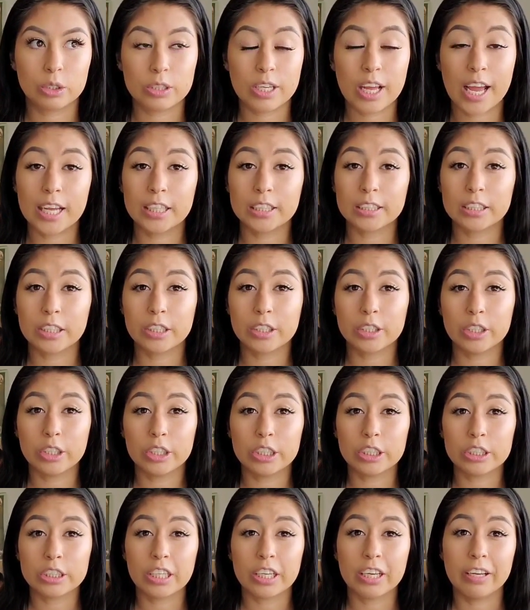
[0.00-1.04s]
asked the
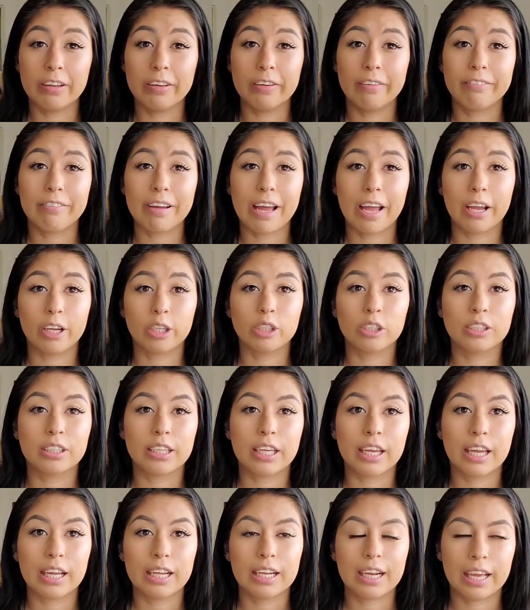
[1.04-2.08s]
nurse if I could
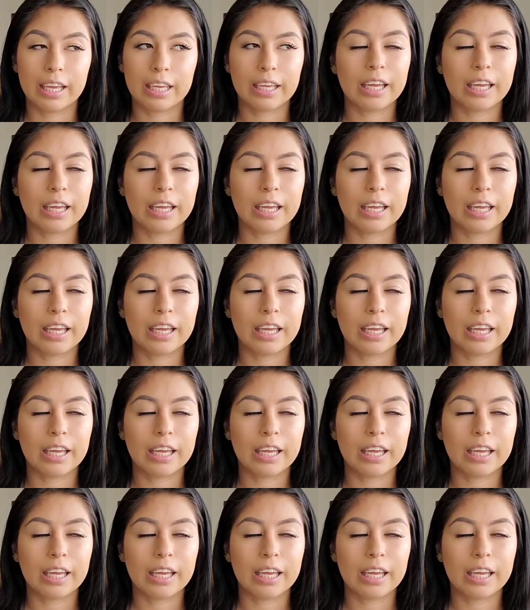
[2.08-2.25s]
get like